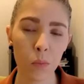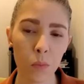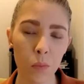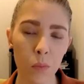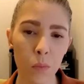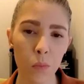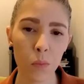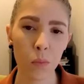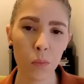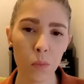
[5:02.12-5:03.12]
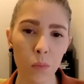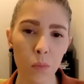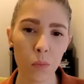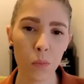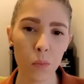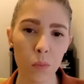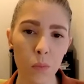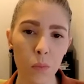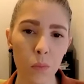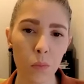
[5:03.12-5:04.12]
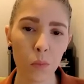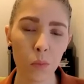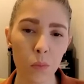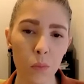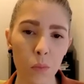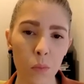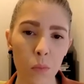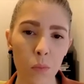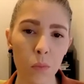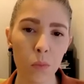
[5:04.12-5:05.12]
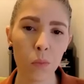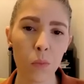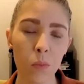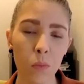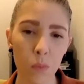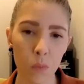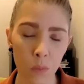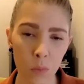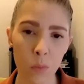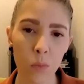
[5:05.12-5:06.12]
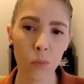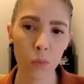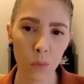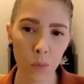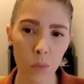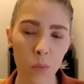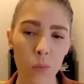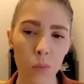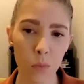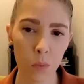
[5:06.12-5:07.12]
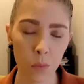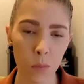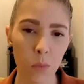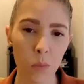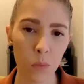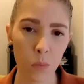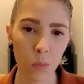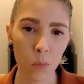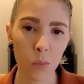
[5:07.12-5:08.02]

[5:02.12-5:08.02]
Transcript: [no speech]